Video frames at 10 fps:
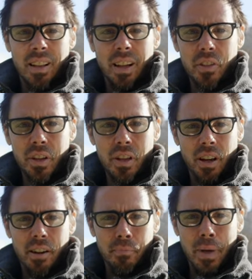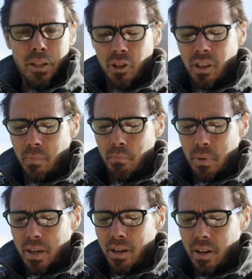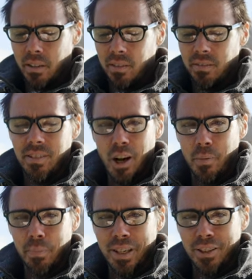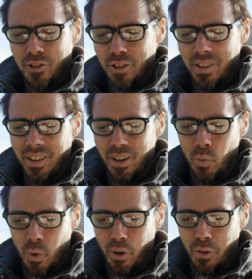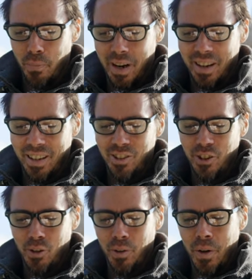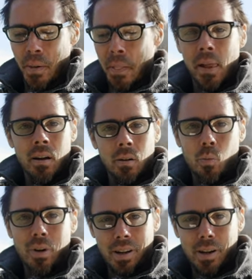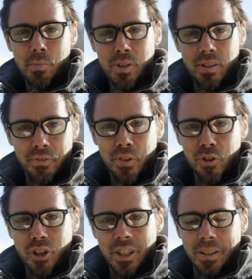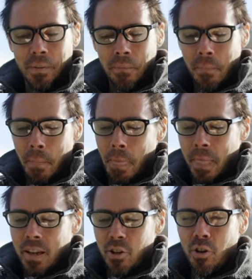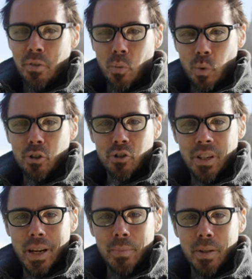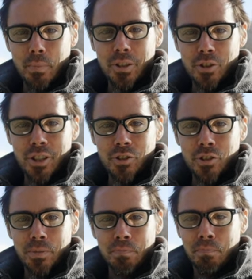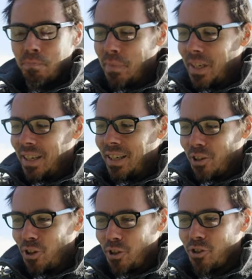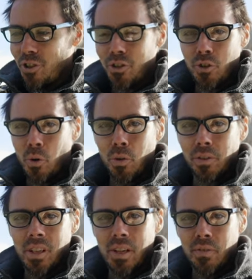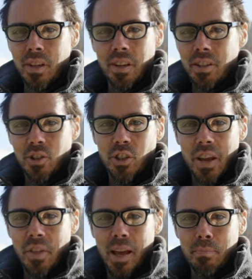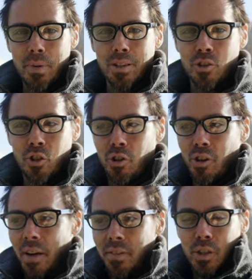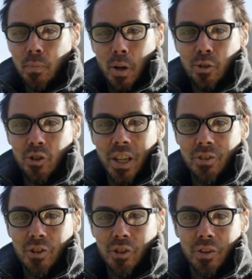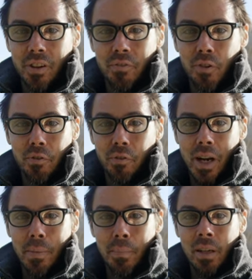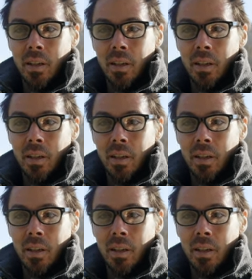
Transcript: I think I've mentioned the big companies that are worth buying into. When it comes to Fuji, you have the worst stab in the business. It hurts the soul to even say that because you have a smaller sensor than full frame.